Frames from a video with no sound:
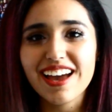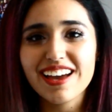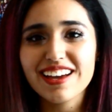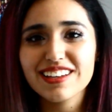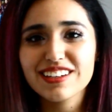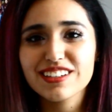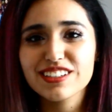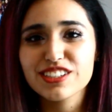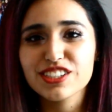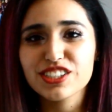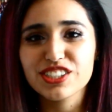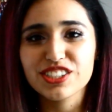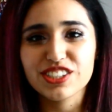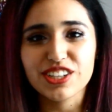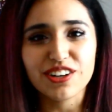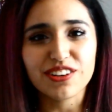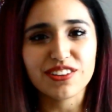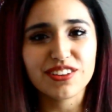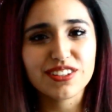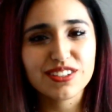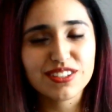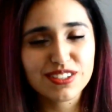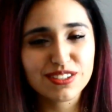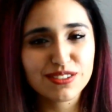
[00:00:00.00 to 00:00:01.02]
and
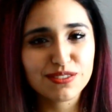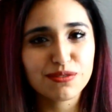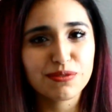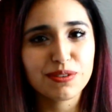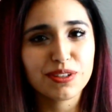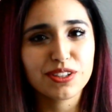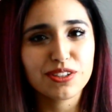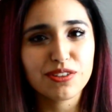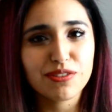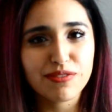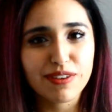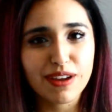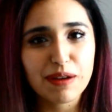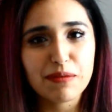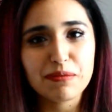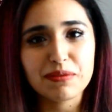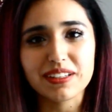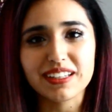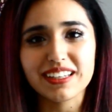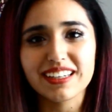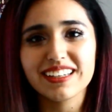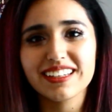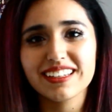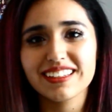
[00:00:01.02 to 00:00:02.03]
share this with your
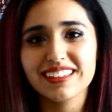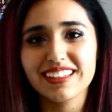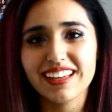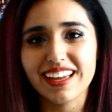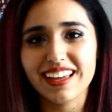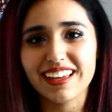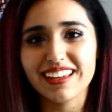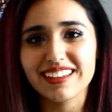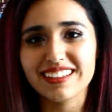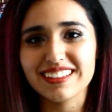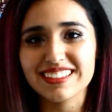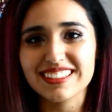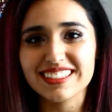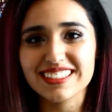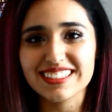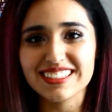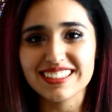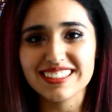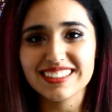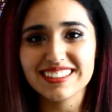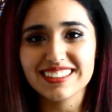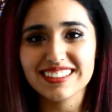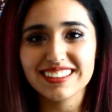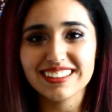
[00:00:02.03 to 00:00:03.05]
family and
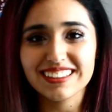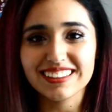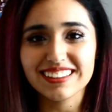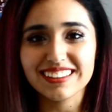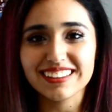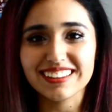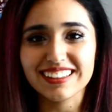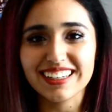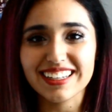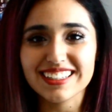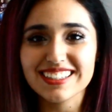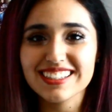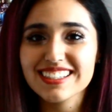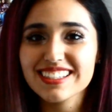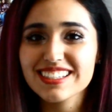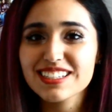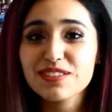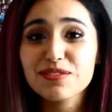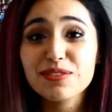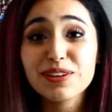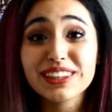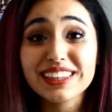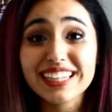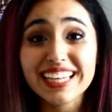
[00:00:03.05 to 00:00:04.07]
let's
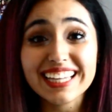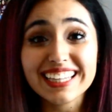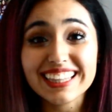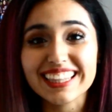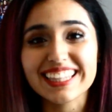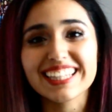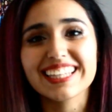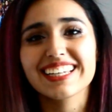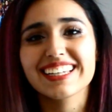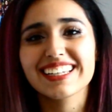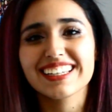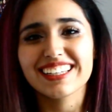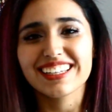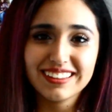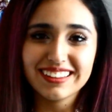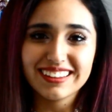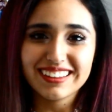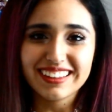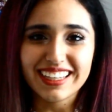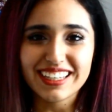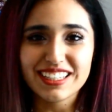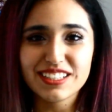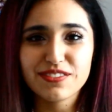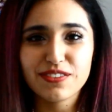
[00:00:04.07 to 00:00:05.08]
see what they think.
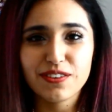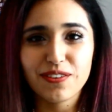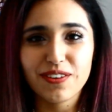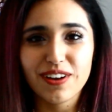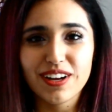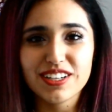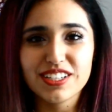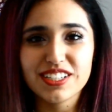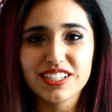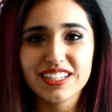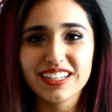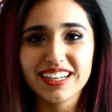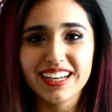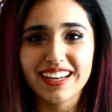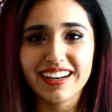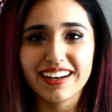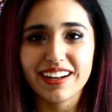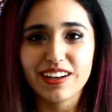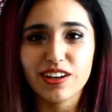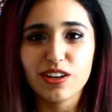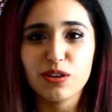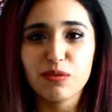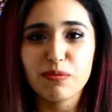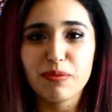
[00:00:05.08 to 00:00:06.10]
Thanks for watching,
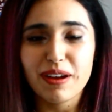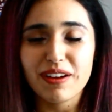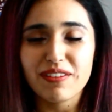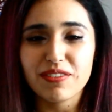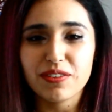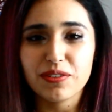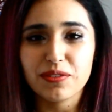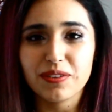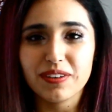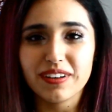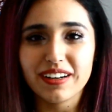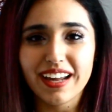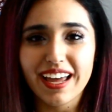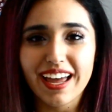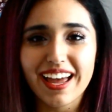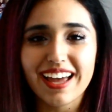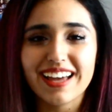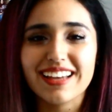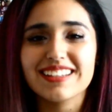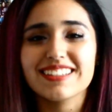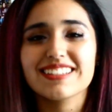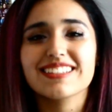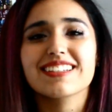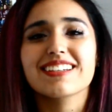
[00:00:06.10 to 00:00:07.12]
and I hope everyone
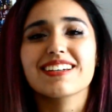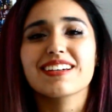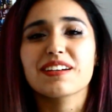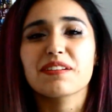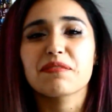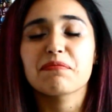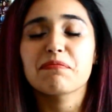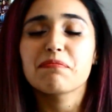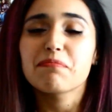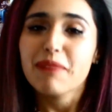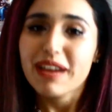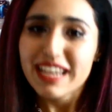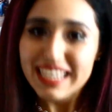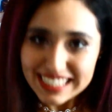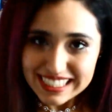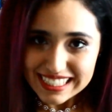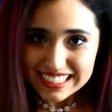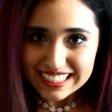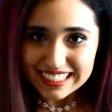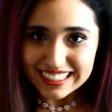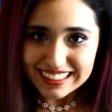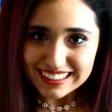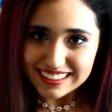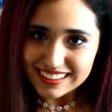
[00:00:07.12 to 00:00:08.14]
has an
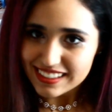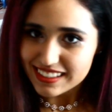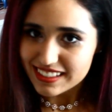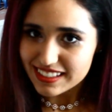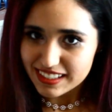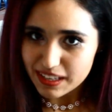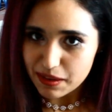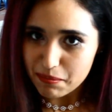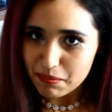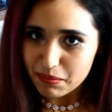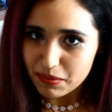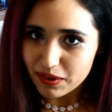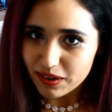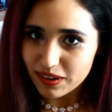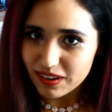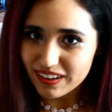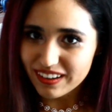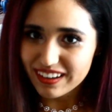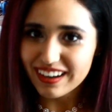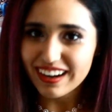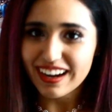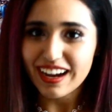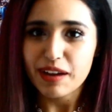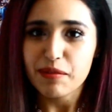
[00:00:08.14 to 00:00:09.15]
amazing
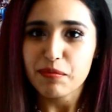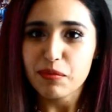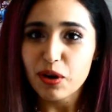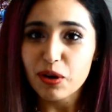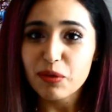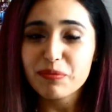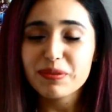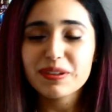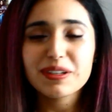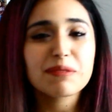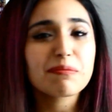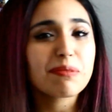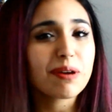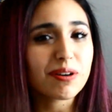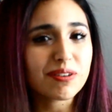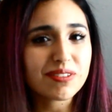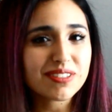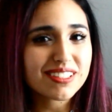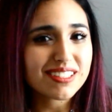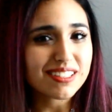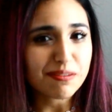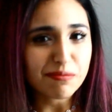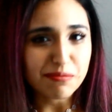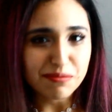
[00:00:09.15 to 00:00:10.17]
December. I'm hoping to
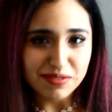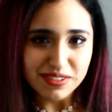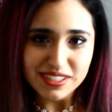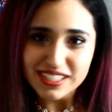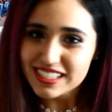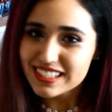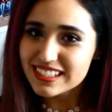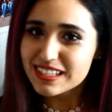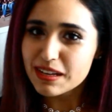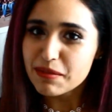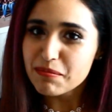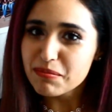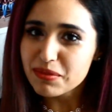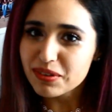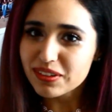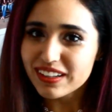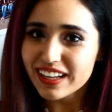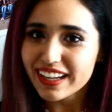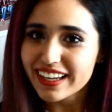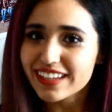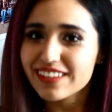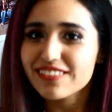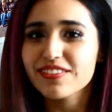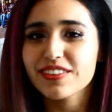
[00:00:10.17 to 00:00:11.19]
post some
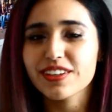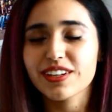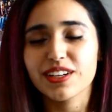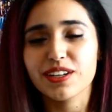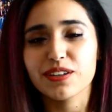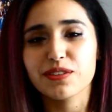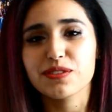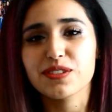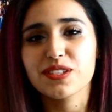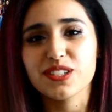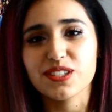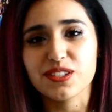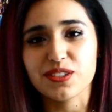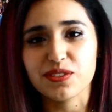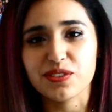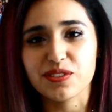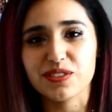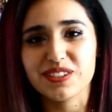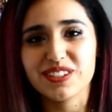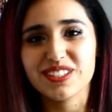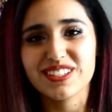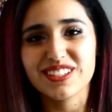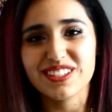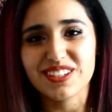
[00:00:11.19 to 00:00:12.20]
December-like videos
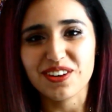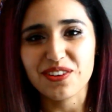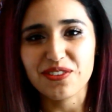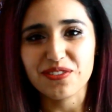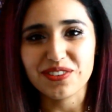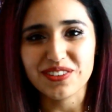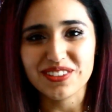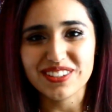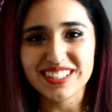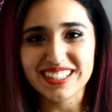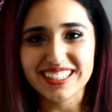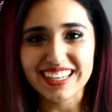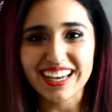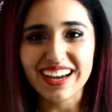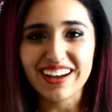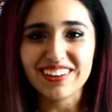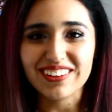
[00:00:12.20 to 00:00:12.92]
soon, so we'll see